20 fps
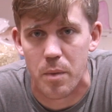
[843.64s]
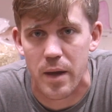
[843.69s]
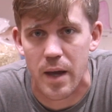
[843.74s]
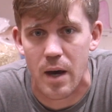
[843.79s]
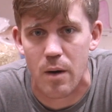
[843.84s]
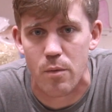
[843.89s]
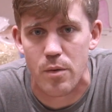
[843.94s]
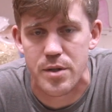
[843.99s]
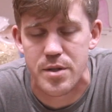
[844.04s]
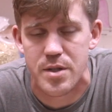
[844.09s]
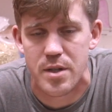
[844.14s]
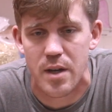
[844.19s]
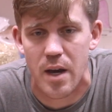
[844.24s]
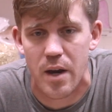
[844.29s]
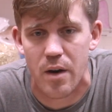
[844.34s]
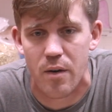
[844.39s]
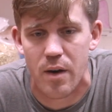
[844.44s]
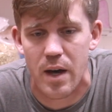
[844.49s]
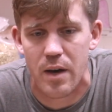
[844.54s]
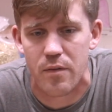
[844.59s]
yeah, we'll see. I
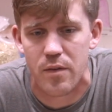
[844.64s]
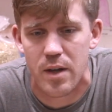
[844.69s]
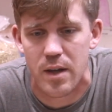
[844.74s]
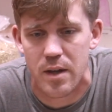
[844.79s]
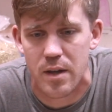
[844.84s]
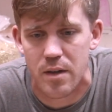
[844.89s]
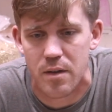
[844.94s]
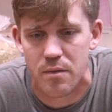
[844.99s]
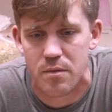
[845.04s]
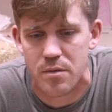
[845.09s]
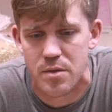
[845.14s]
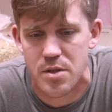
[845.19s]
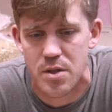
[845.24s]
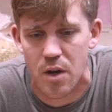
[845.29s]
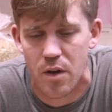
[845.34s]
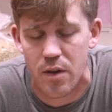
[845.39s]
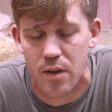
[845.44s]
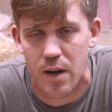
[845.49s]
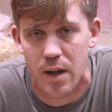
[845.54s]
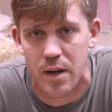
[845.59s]
don't have any
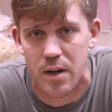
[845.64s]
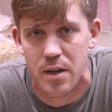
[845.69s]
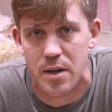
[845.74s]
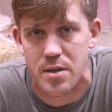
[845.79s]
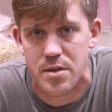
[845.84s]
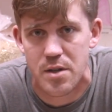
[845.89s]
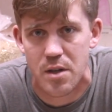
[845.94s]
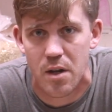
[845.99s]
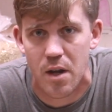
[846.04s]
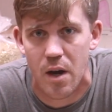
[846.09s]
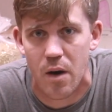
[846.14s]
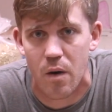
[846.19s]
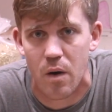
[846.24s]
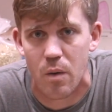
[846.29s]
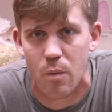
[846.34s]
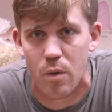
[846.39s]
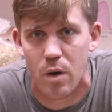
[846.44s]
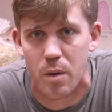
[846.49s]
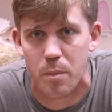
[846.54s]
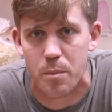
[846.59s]
solid ideas on how I
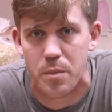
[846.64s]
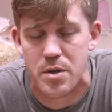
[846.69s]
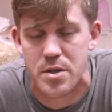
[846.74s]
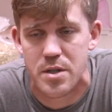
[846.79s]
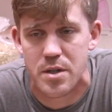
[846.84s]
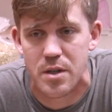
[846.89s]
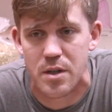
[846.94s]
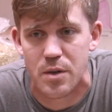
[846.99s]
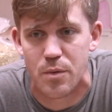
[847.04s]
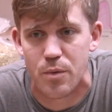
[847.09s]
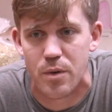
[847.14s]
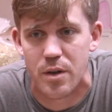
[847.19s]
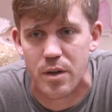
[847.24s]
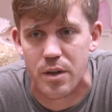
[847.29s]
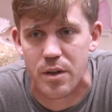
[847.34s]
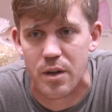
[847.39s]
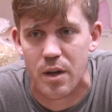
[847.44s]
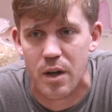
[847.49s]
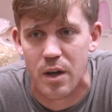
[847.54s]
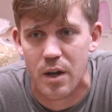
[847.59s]
want to proceed
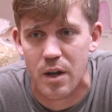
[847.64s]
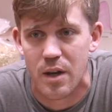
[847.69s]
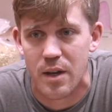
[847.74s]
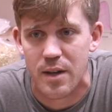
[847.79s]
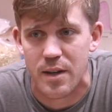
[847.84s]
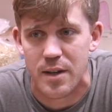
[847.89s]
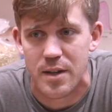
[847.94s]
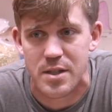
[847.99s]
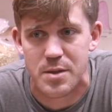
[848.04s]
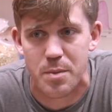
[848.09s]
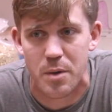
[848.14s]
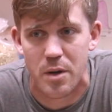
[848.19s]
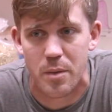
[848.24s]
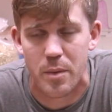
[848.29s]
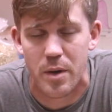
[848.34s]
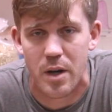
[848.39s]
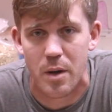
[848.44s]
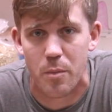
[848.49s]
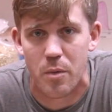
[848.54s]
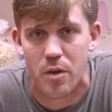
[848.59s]
with
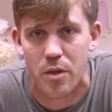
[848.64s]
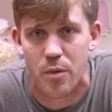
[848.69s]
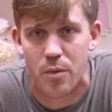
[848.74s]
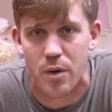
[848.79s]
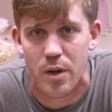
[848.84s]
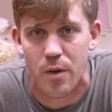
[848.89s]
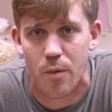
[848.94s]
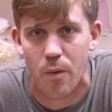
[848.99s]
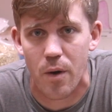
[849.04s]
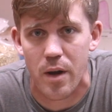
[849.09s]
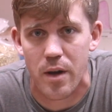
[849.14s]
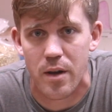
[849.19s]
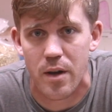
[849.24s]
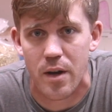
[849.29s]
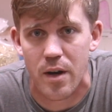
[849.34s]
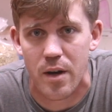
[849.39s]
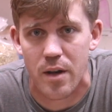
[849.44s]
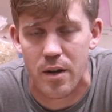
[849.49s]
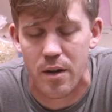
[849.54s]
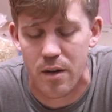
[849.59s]
experiment number 3 quite
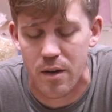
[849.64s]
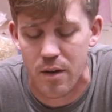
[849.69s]
yet.